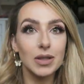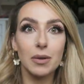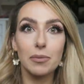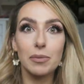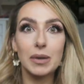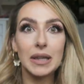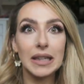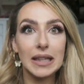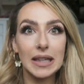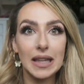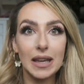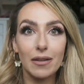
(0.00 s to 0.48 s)

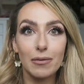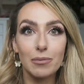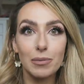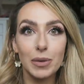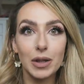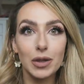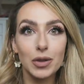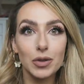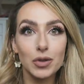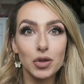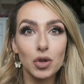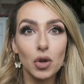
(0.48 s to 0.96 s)
completely out of
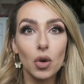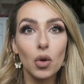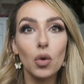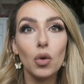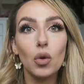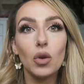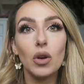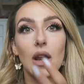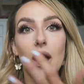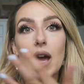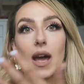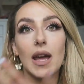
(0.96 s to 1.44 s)
my
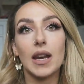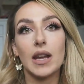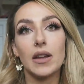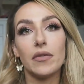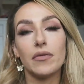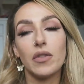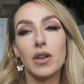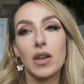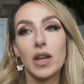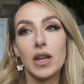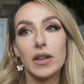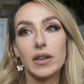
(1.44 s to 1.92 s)
control and
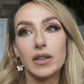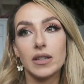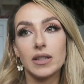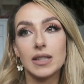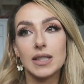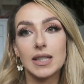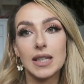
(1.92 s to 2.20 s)
if it